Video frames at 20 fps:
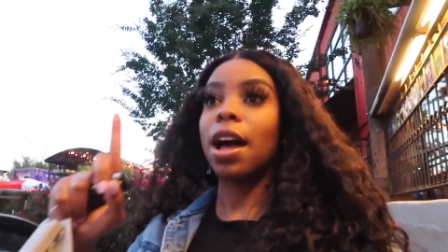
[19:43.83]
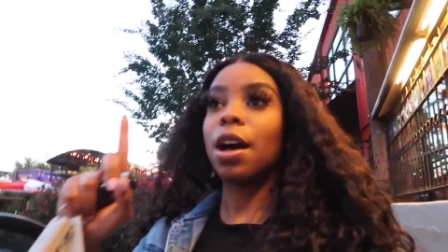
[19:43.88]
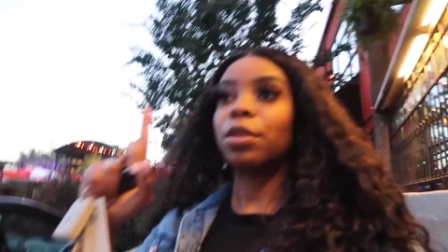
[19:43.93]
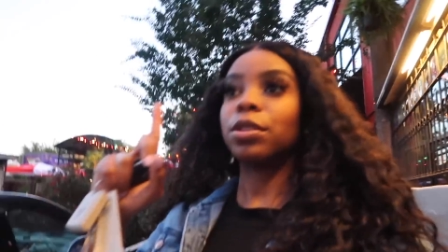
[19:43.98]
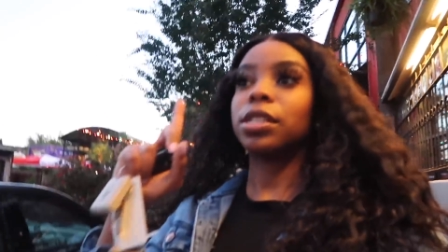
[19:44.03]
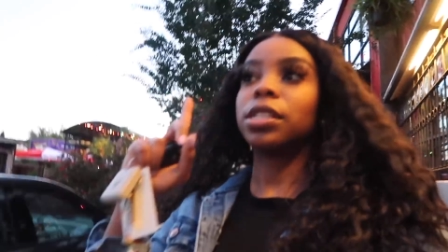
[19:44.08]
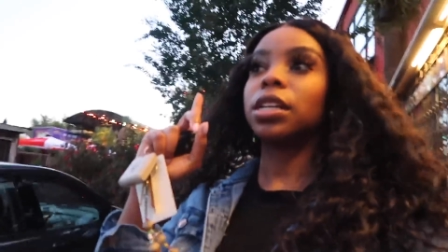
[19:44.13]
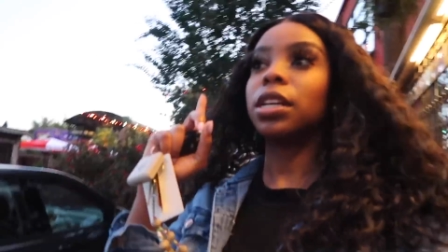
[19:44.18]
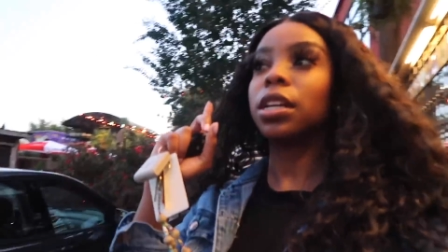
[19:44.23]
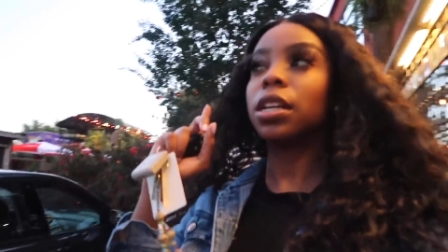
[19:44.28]

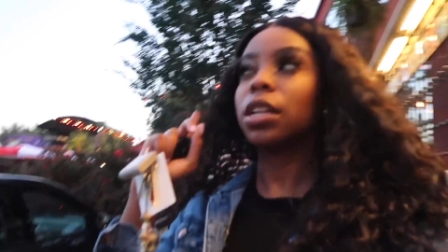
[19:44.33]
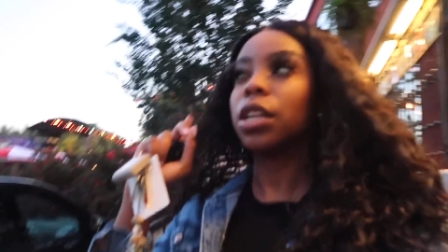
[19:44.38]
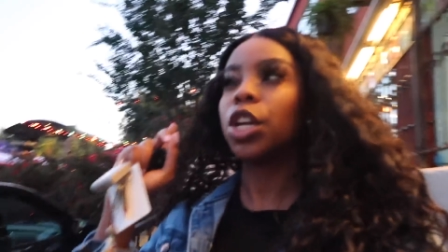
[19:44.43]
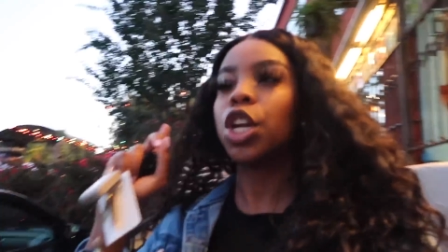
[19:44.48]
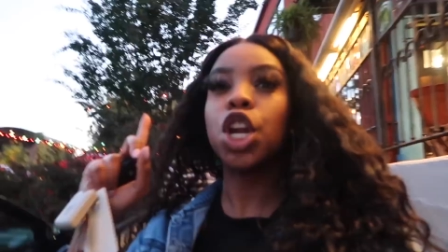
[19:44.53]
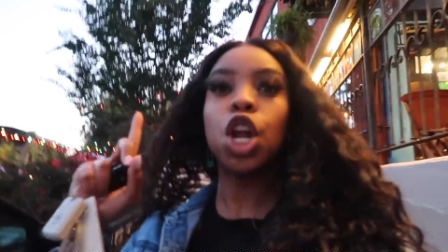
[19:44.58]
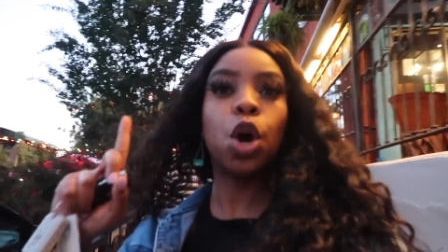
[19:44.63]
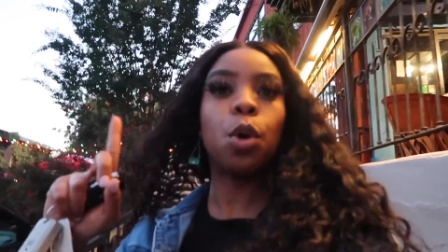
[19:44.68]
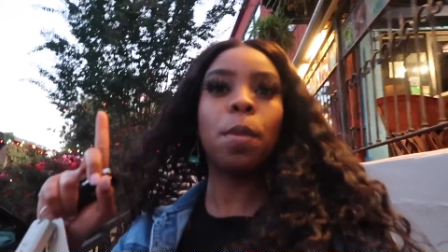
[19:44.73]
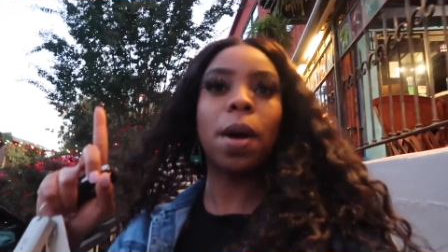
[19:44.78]
out
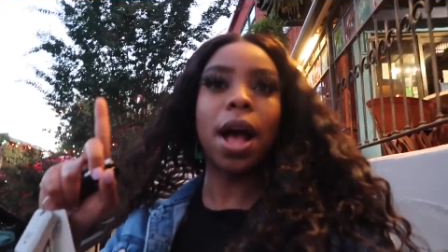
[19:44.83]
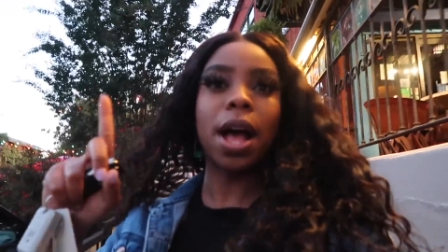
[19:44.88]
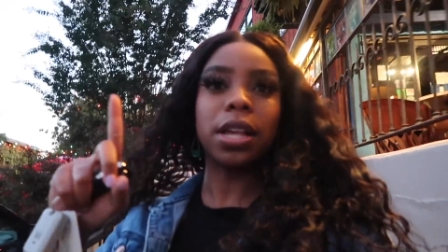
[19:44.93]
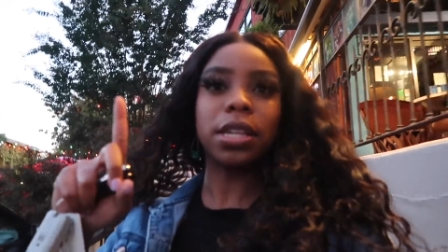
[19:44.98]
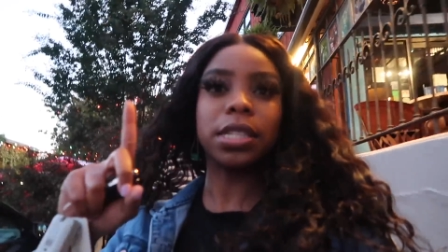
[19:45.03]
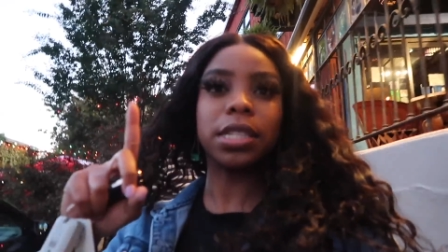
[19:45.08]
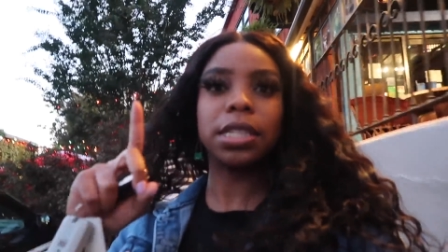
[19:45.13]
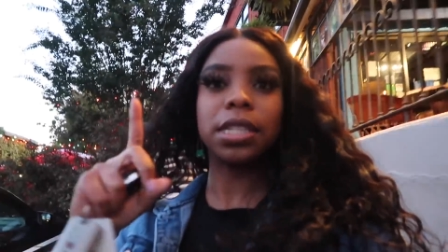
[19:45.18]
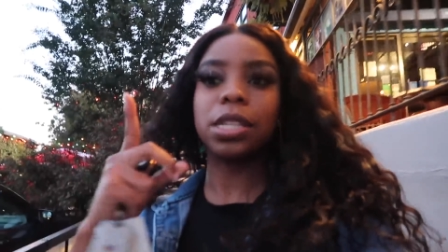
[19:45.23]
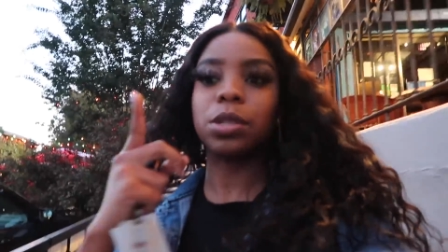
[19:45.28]
No
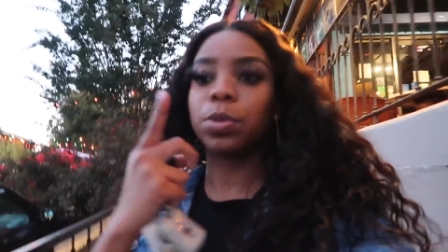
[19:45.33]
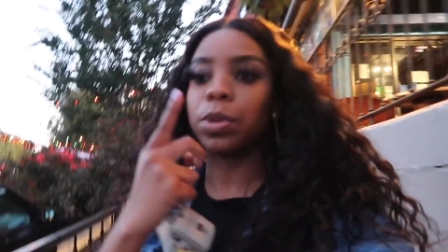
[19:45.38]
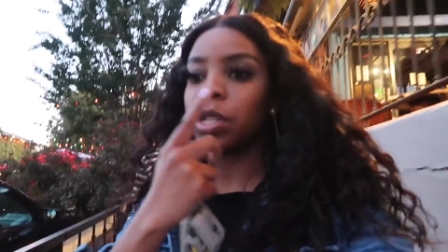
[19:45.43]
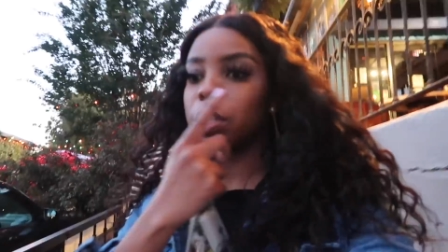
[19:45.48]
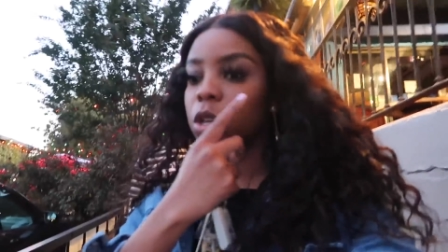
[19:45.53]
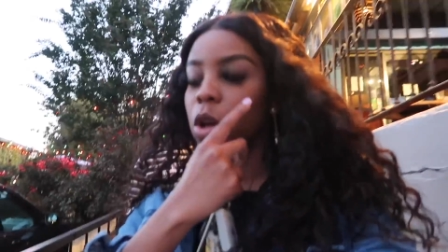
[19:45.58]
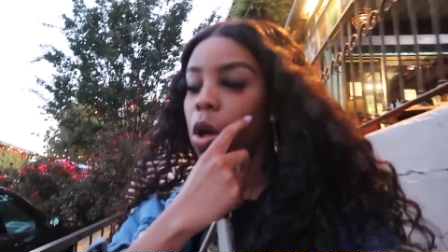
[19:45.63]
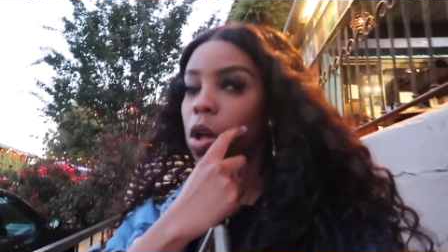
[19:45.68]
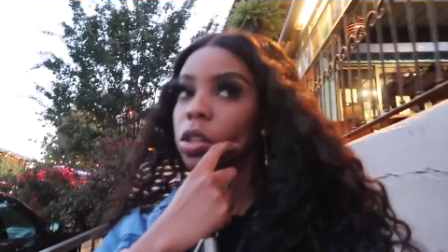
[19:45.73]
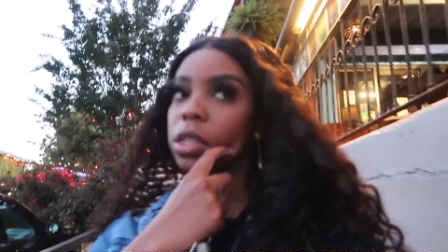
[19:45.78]
Mas is what
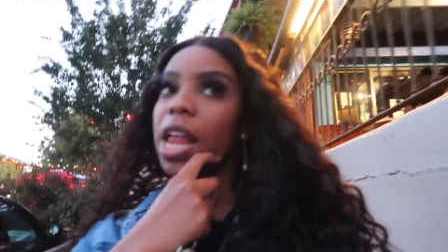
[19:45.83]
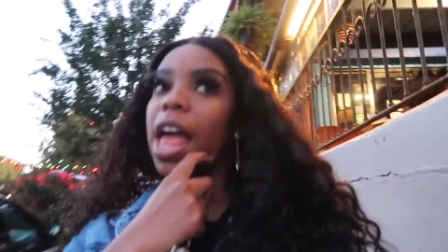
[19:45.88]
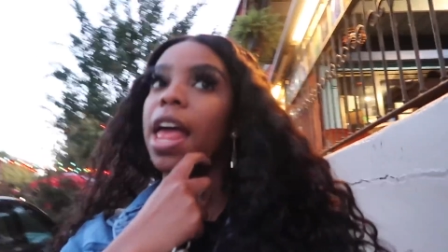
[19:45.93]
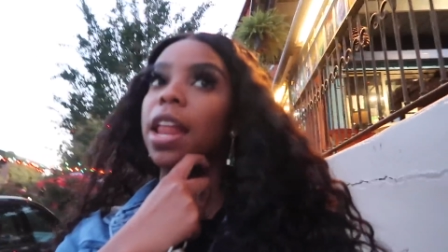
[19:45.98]
it's called.